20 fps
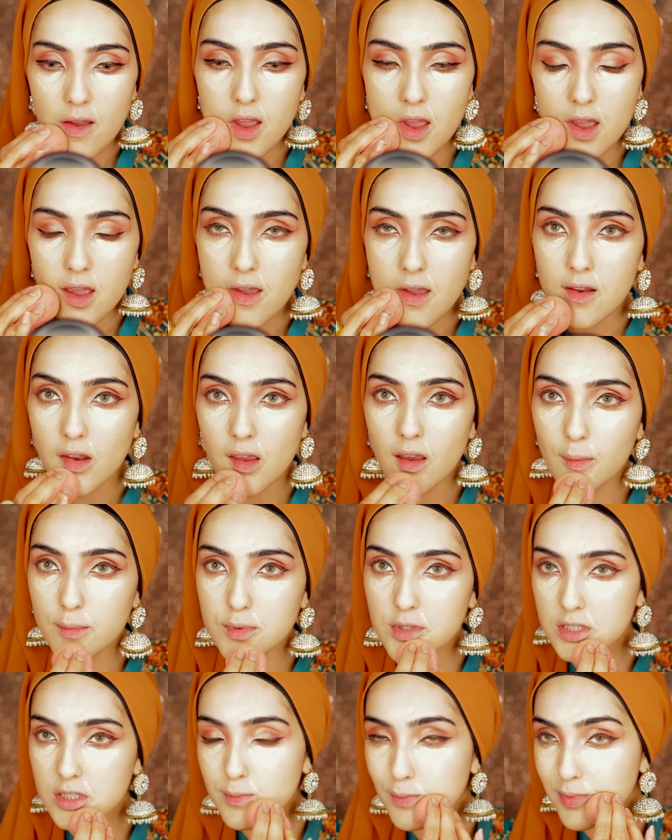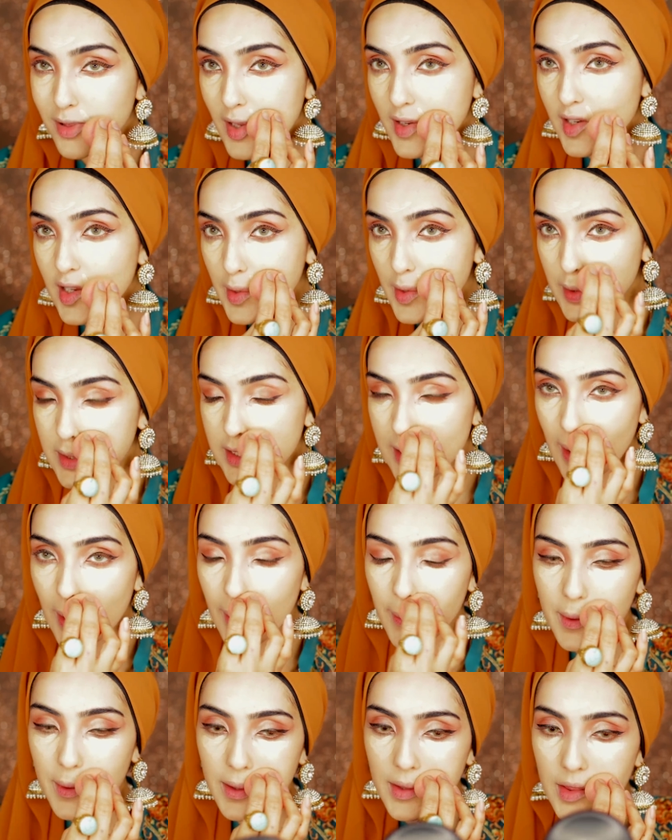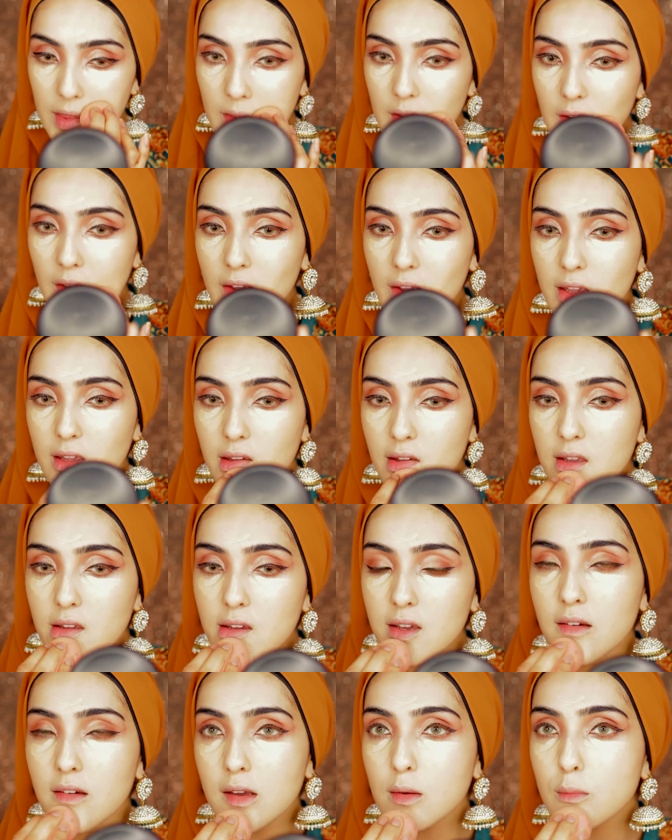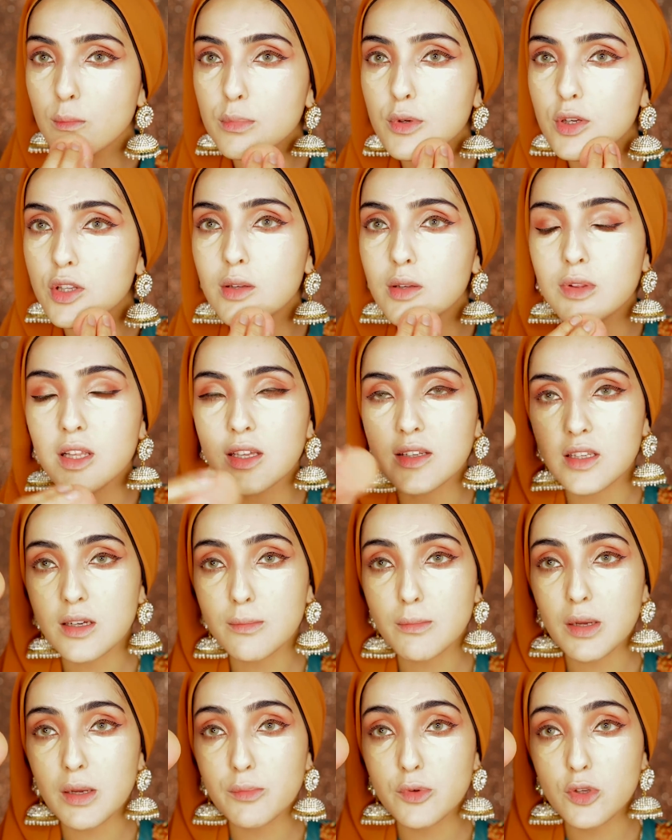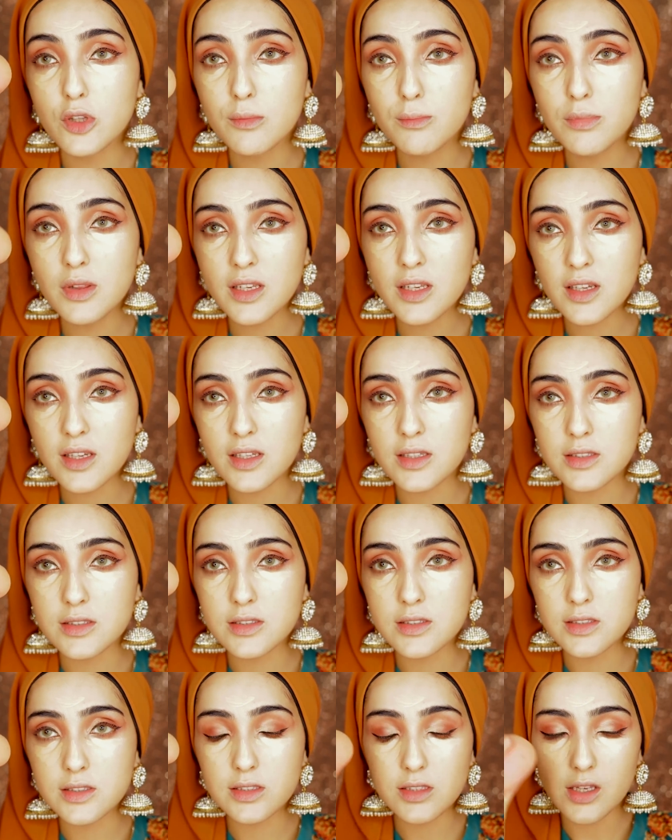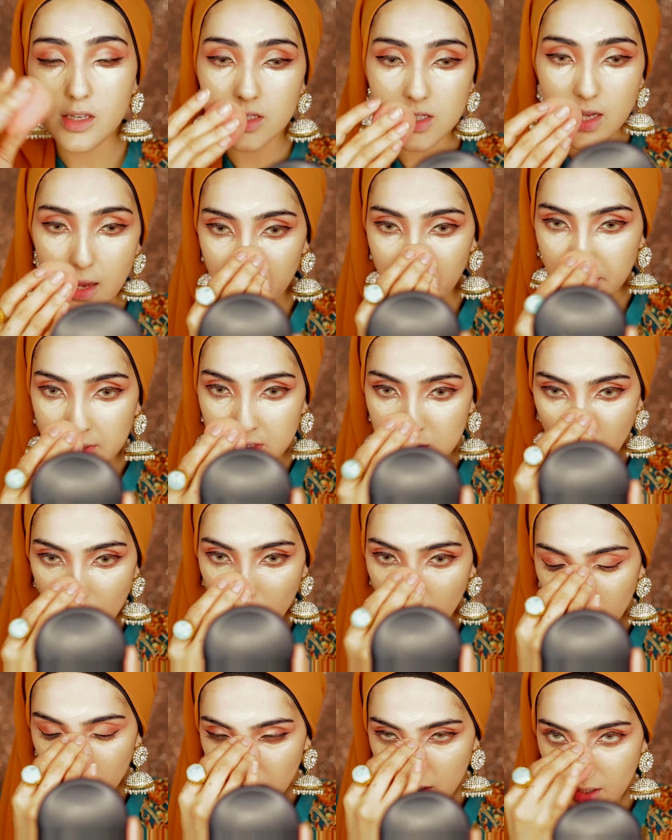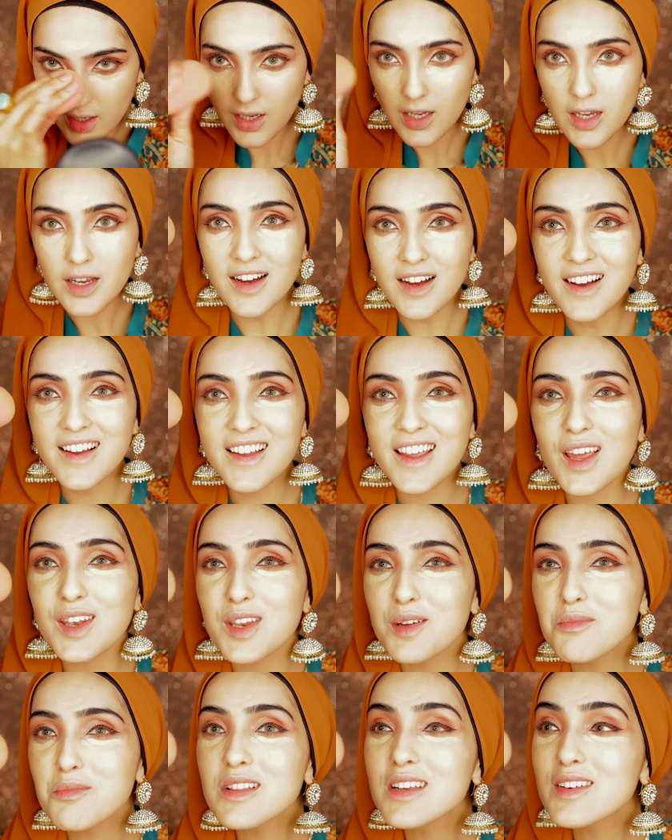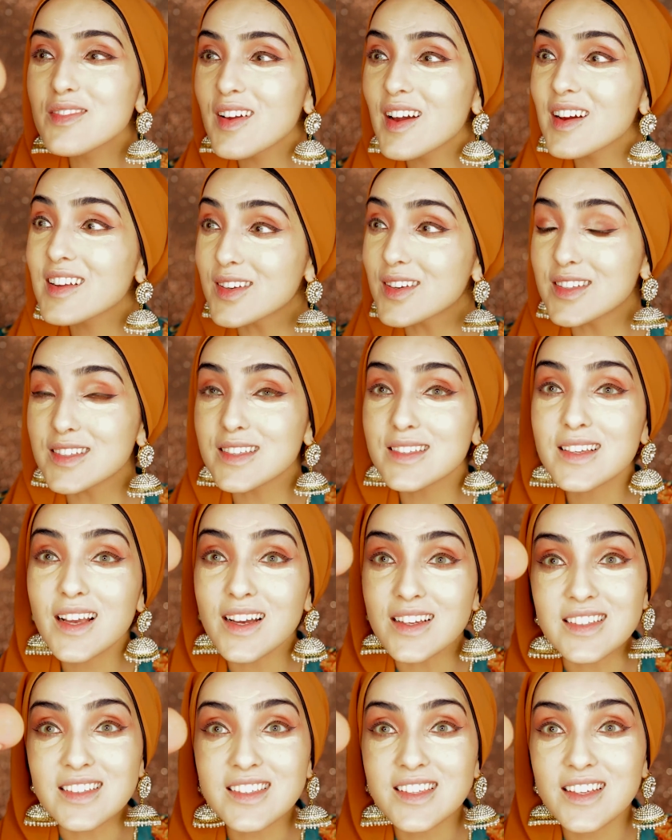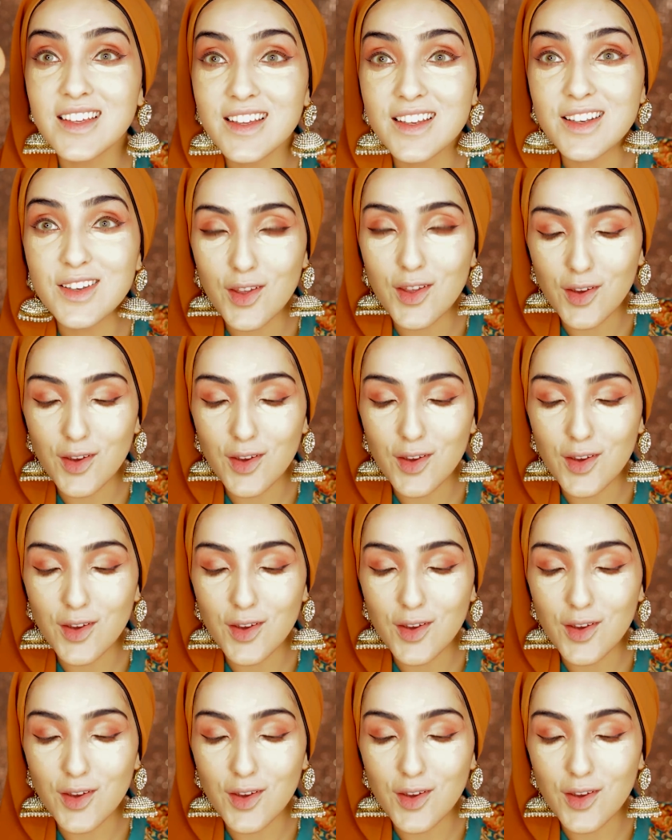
I'm just blending this out with a beauty blender. My beauty blender is damp as well. Can you believe how disgusting and